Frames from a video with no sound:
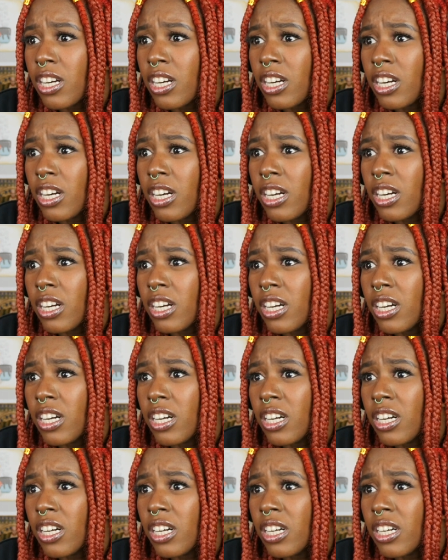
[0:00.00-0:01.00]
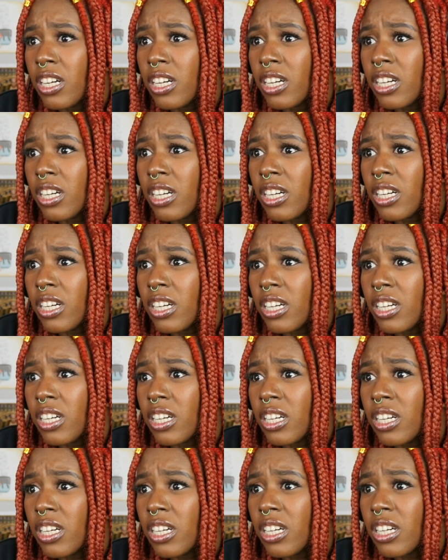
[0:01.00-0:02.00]

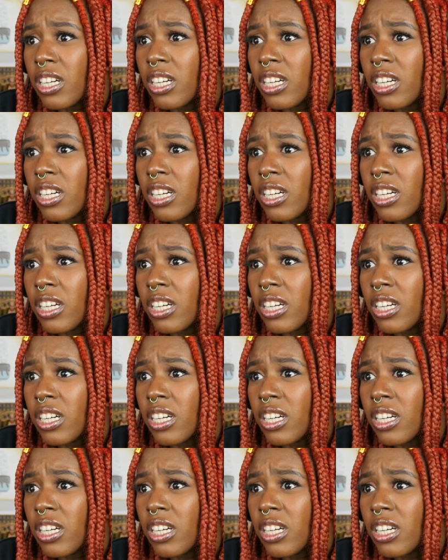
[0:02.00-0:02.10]
Nothing is said.